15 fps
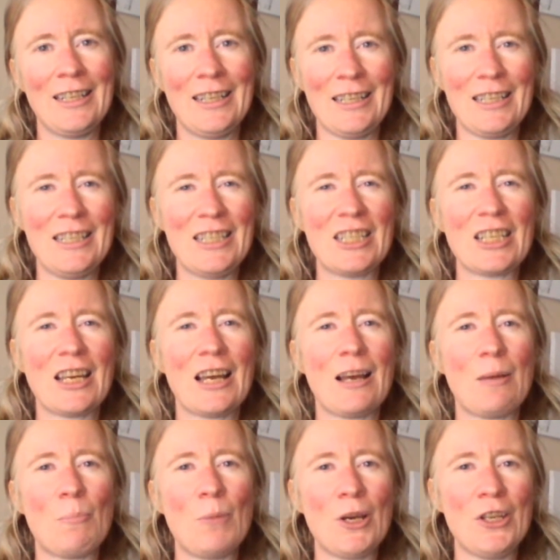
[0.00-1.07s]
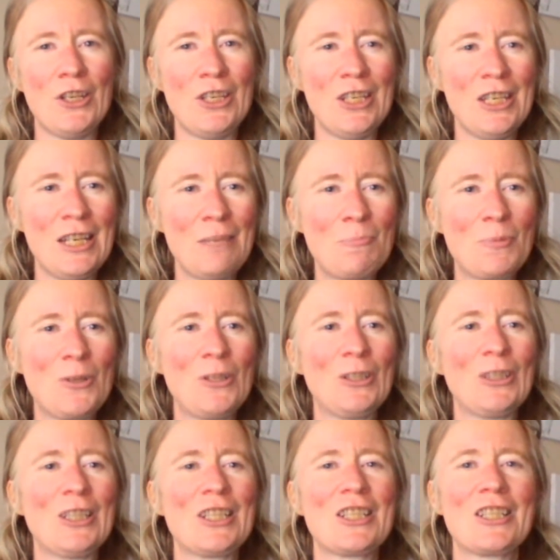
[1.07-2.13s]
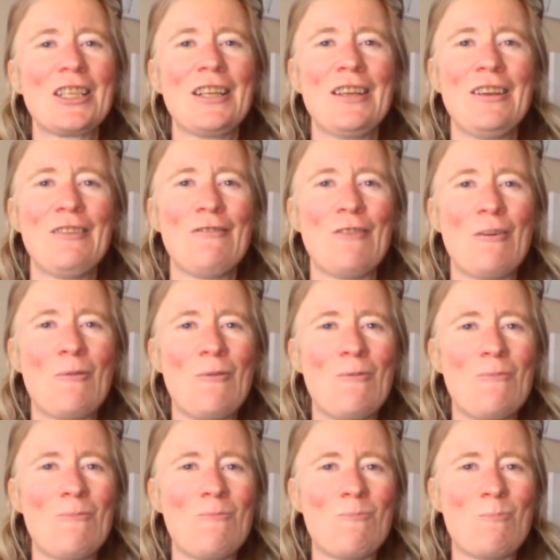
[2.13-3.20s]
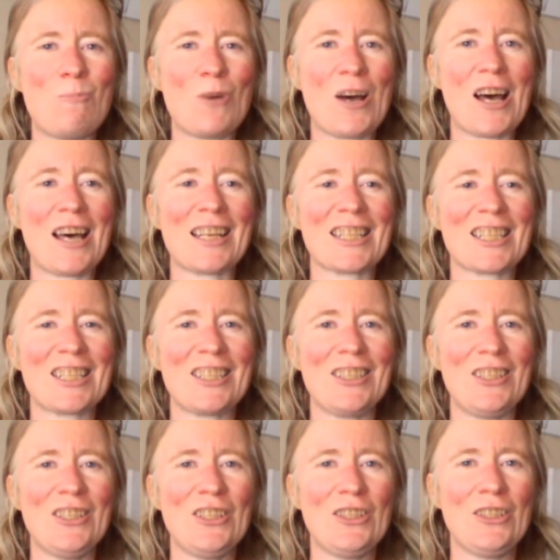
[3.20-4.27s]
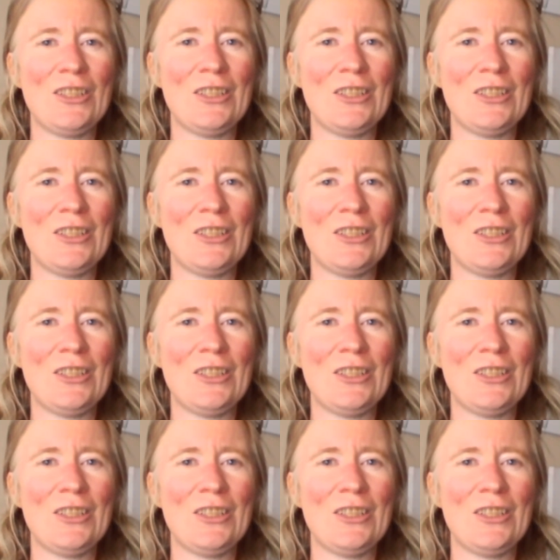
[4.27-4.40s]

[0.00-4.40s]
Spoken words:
is a manipulative bastard.